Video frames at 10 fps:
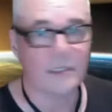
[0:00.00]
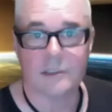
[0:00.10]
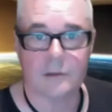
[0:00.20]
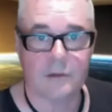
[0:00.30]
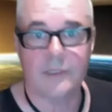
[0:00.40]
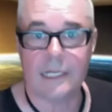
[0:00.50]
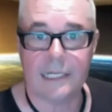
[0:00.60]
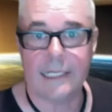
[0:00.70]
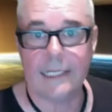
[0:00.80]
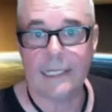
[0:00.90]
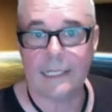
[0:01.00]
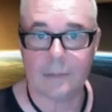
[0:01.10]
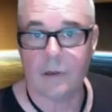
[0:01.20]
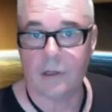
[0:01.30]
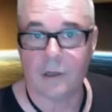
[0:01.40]
sort of ding-a-ding-a
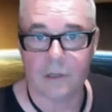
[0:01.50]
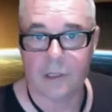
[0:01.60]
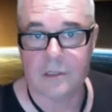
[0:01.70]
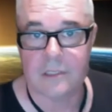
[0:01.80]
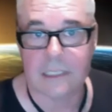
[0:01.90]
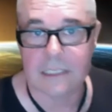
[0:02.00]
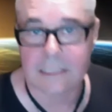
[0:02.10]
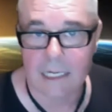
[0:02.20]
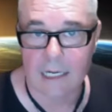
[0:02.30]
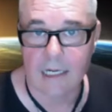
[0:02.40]
on acoustic guitar.